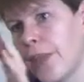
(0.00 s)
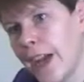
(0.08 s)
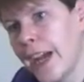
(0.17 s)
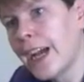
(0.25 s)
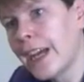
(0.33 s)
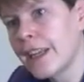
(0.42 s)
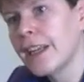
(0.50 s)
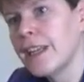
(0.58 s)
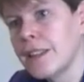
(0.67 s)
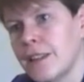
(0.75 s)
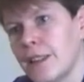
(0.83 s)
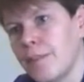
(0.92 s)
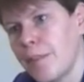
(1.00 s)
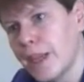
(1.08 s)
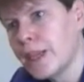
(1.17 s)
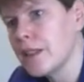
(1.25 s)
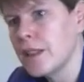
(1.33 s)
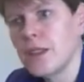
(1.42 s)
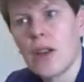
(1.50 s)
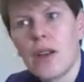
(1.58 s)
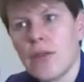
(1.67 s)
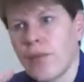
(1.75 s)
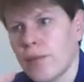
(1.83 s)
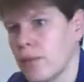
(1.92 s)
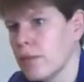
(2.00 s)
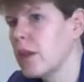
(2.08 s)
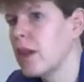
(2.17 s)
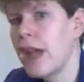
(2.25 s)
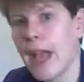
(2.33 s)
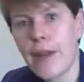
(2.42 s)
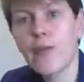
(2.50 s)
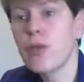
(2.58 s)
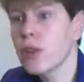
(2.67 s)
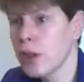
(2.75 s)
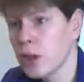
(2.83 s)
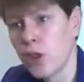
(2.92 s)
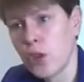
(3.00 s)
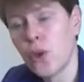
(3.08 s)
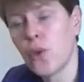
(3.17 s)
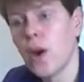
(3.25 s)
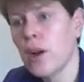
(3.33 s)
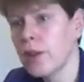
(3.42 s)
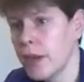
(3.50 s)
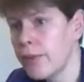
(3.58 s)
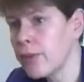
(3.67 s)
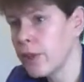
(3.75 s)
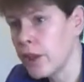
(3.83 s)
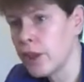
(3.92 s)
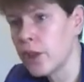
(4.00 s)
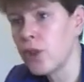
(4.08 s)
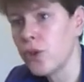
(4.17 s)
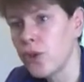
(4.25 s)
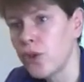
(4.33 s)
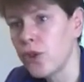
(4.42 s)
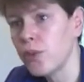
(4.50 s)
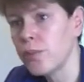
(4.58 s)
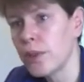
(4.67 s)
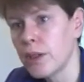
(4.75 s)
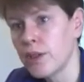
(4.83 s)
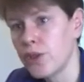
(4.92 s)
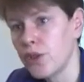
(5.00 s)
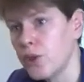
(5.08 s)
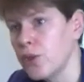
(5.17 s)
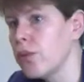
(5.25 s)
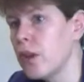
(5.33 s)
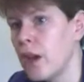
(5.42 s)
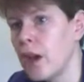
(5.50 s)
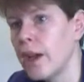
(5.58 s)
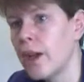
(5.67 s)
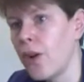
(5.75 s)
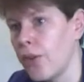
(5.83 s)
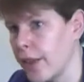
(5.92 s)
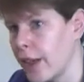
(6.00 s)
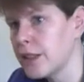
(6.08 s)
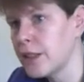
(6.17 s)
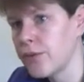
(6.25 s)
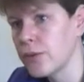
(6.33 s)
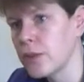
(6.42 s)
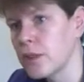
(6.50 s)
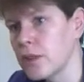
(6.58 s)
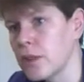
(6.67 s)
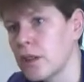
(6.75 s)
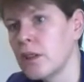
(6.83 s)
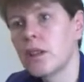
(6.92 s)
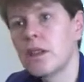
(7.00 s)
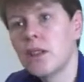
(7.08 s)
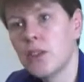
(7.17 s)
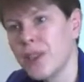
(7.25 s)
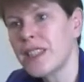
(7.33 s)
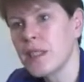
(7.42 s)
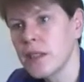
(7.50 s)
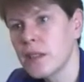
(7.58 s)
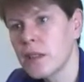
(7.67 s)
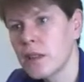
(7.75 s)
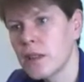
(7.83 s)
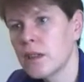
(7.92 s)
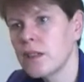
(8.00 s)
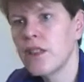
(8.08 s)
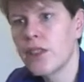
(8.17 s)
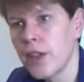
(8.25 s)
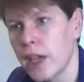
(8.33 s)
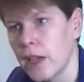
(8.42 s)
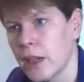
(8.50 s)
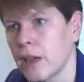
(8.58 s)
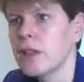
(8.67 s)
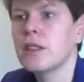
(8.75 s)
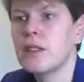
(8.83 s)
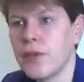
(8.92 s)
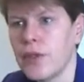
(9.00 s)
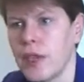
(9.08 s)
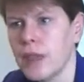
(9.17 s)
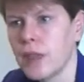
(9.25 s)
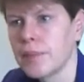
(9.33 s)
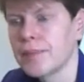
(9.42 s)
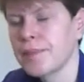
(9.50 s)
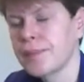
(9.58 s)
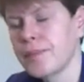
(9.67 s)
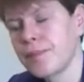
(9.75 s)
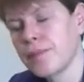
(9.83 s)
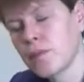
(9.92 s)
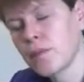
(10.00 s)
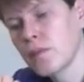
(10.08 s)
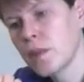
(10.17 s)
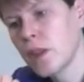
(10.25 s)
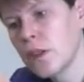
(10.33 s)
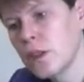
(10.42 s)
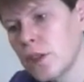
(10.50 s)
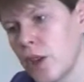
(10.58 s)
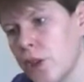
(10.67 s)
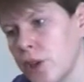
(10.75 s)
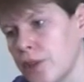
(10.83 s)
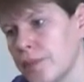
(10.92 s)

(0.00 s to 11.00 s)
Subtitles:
that is the basis of everything that you are and everything that you do, because you rely on that difference to exist, to think, to feel. So,